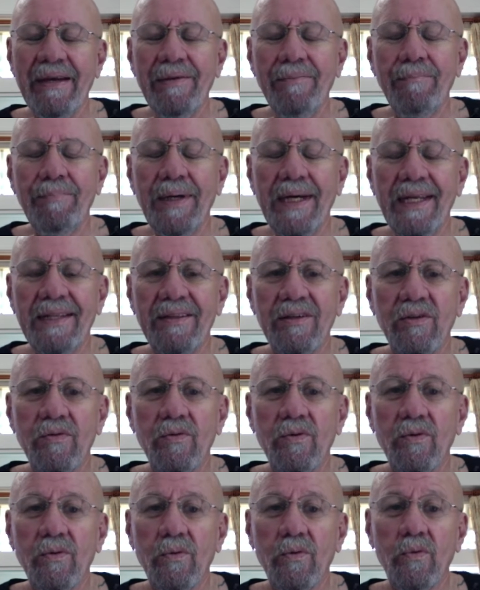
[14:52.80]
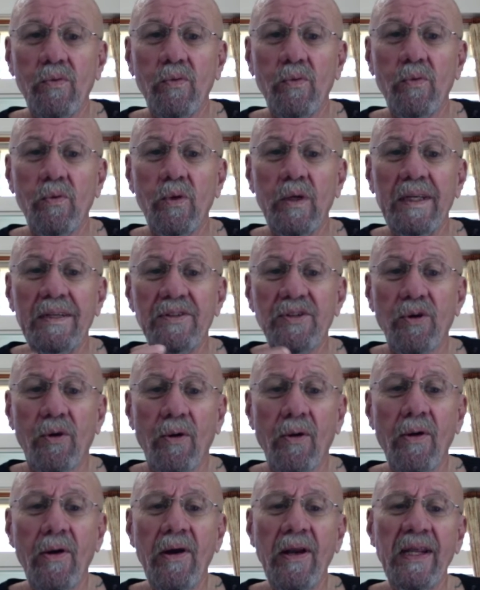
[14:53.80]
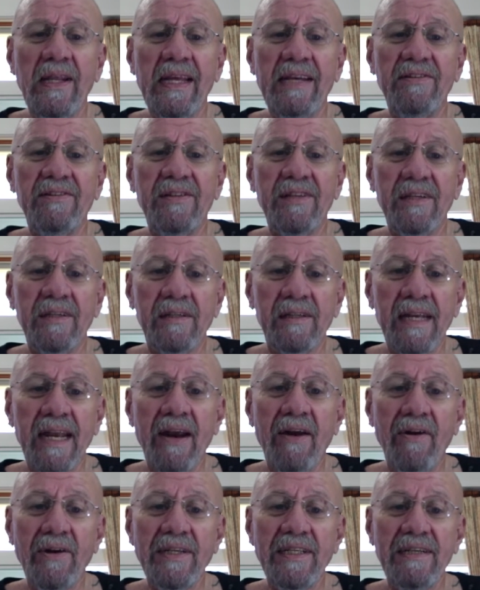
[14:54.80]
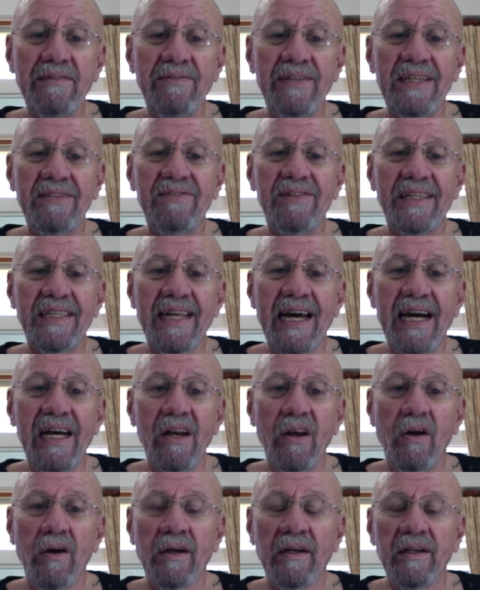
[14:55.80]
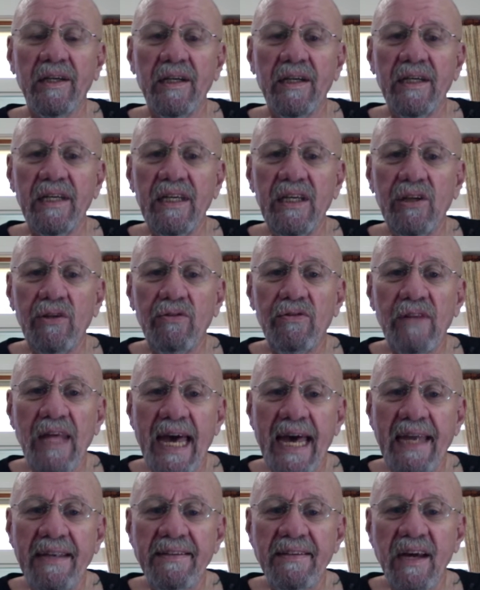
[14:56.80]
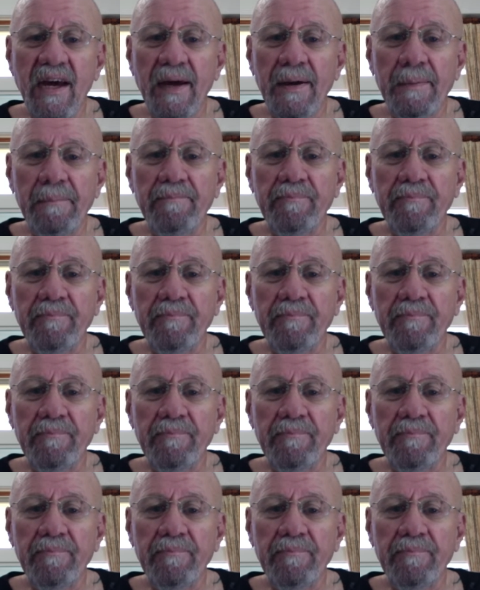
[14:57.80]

But internally, that's the narrative, that's the dialogue, is that